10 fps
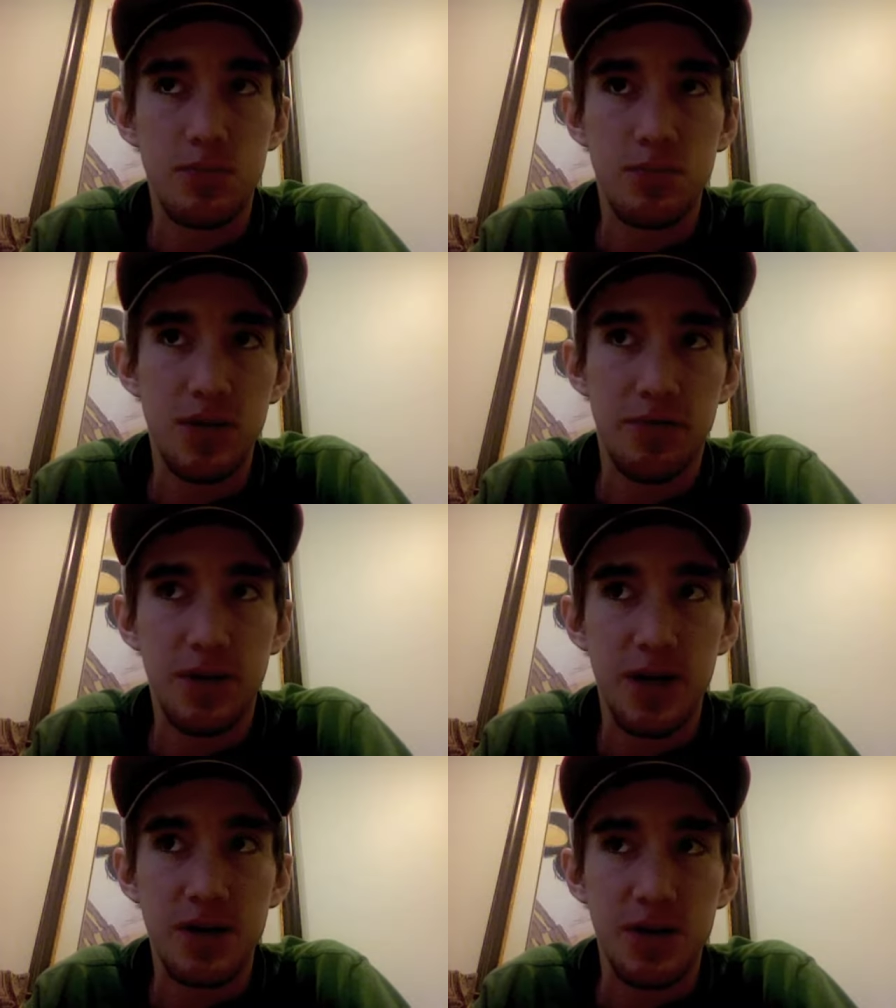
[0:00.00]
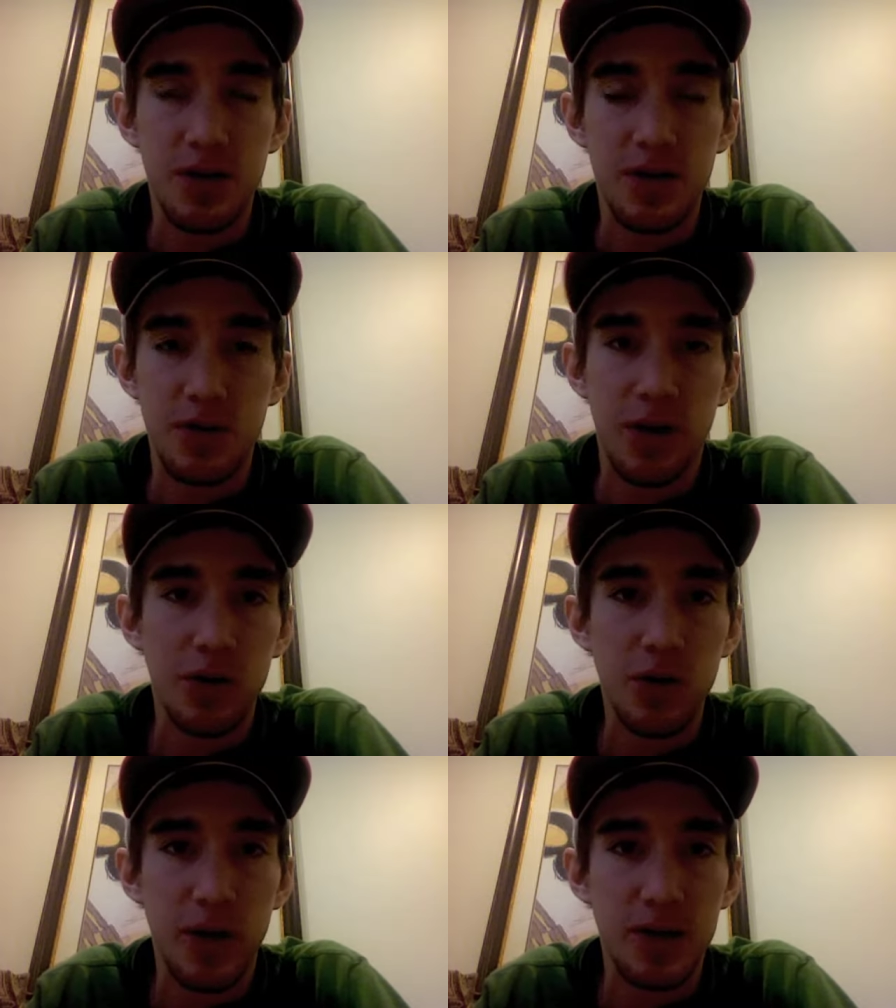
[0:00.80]
different ideas or like
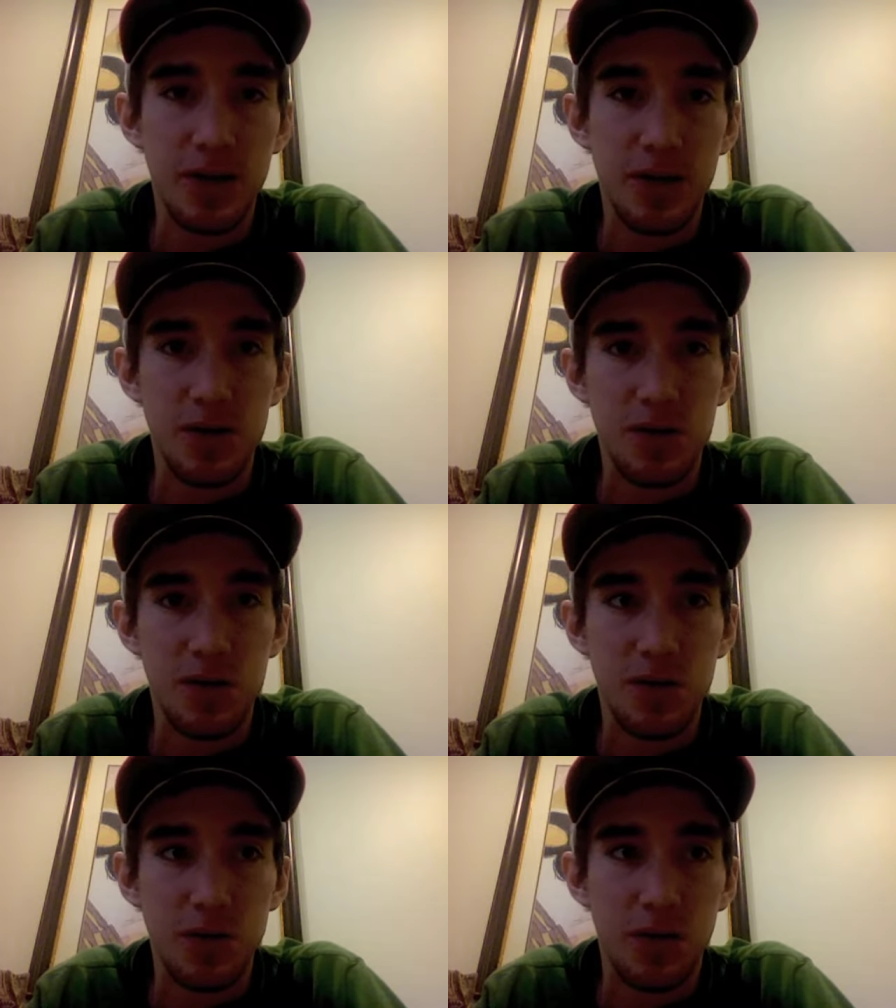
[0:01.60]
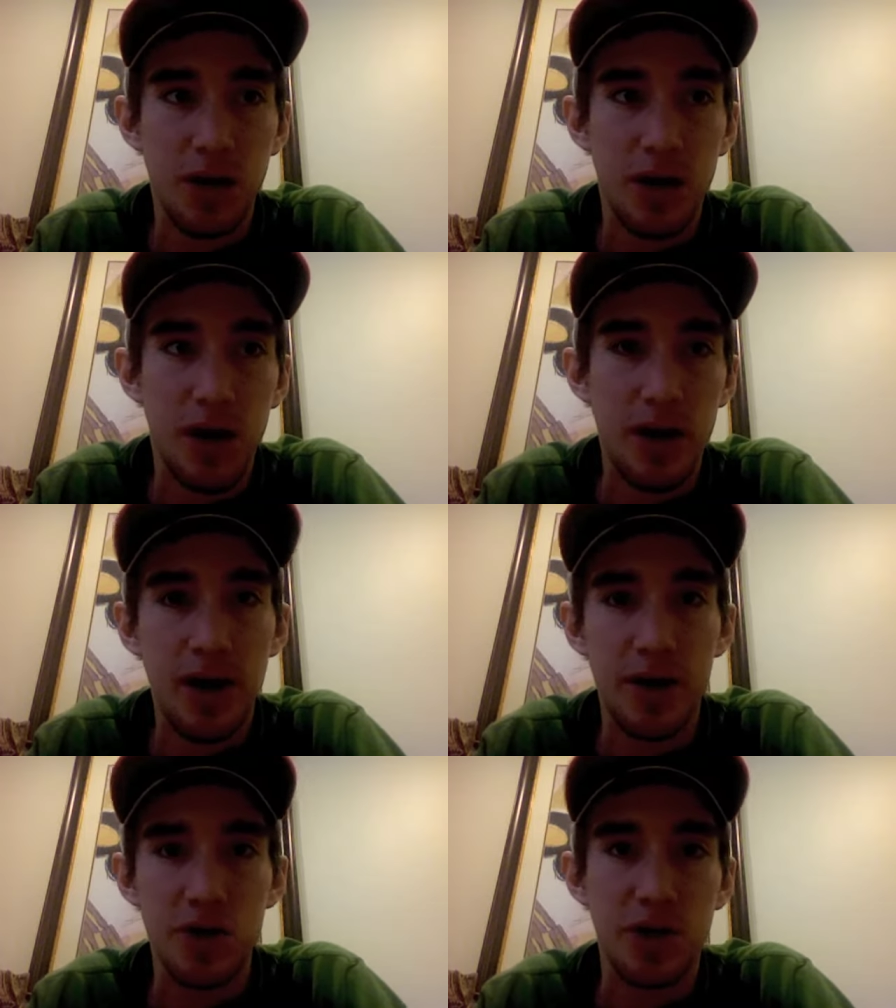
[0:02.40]
new ideas on how
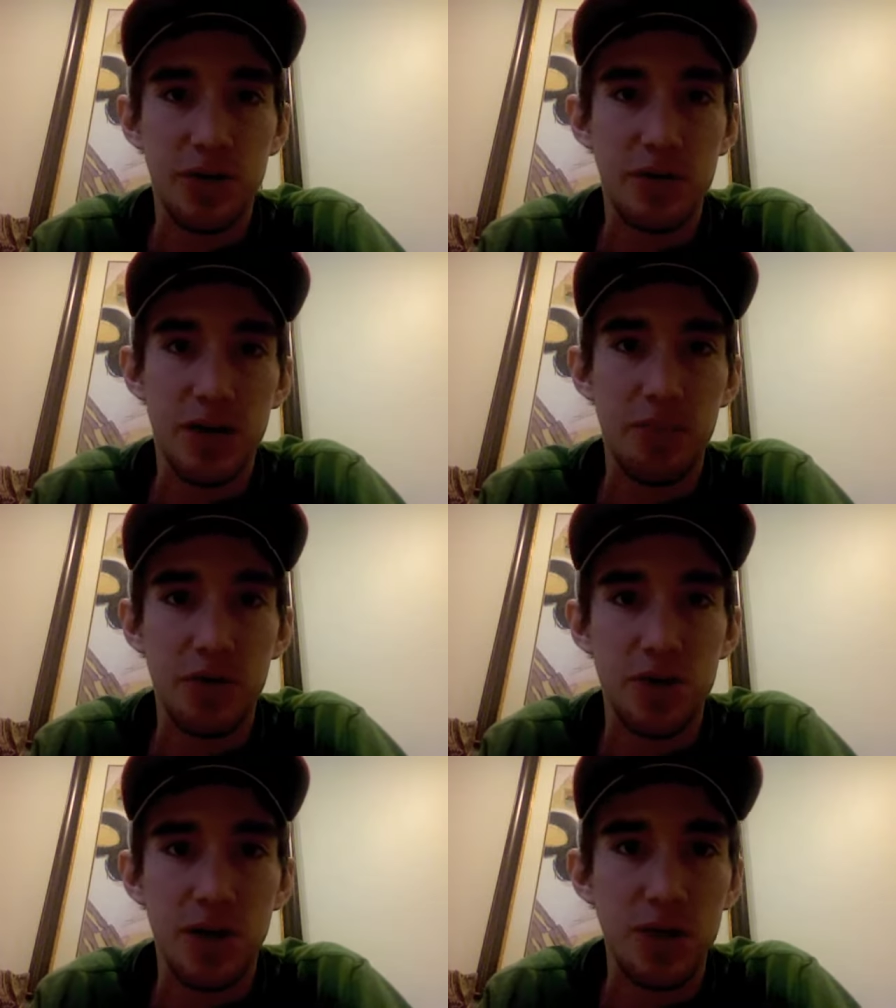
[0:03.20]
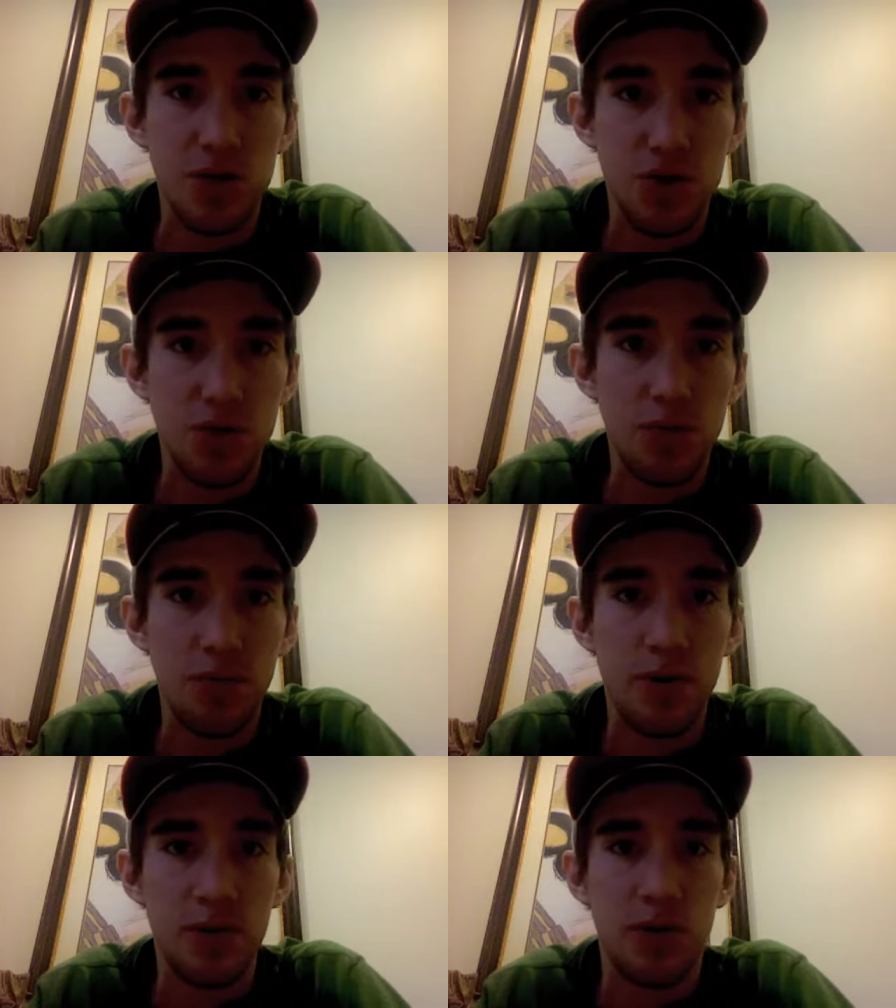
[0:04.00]
to shake things up and change
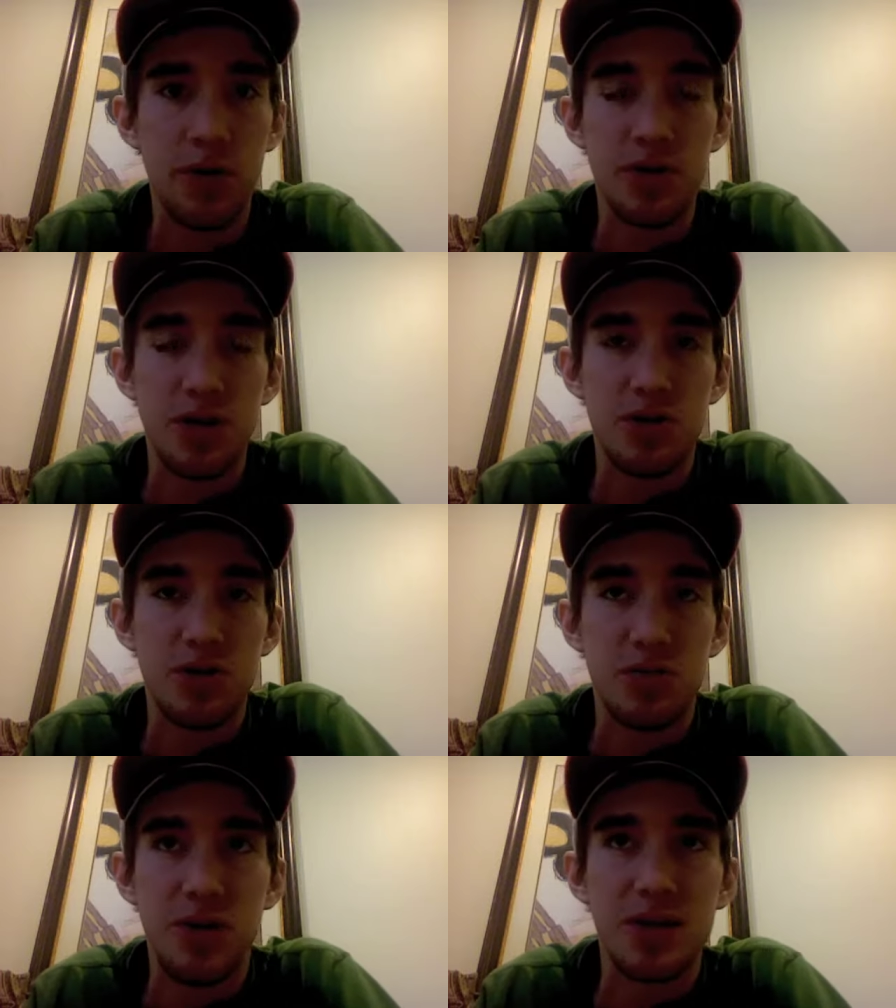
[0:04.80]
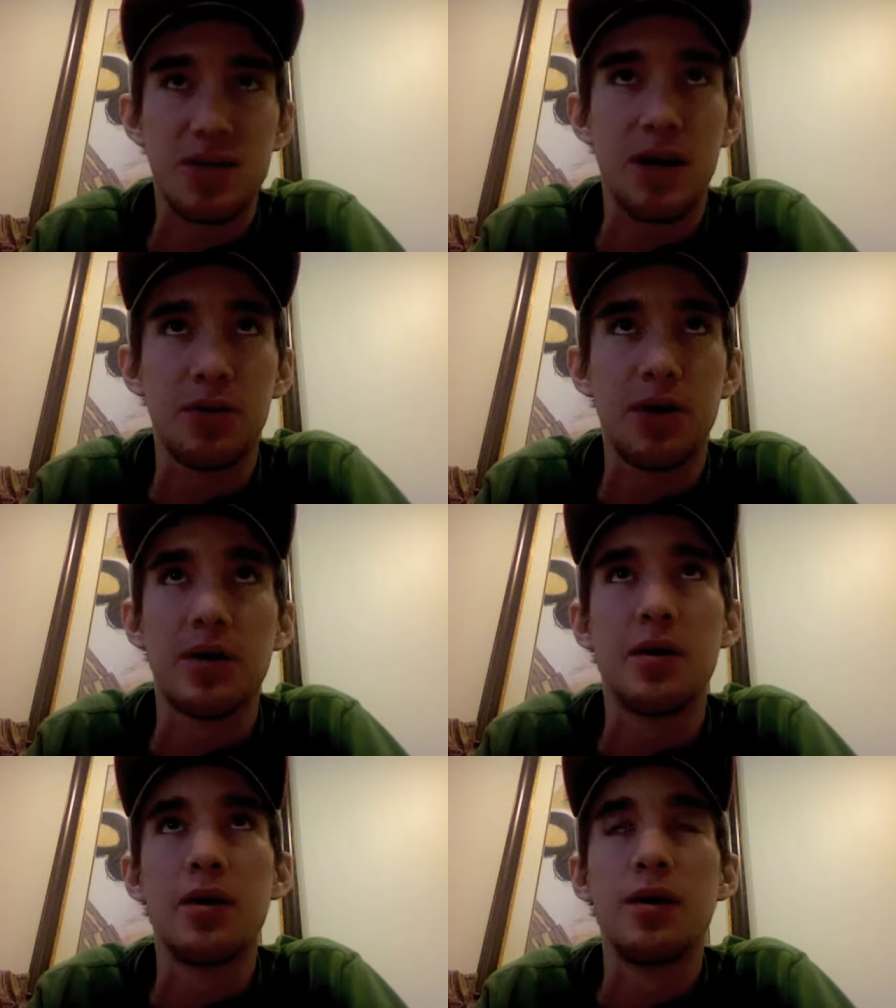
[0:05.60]
in orientations based on like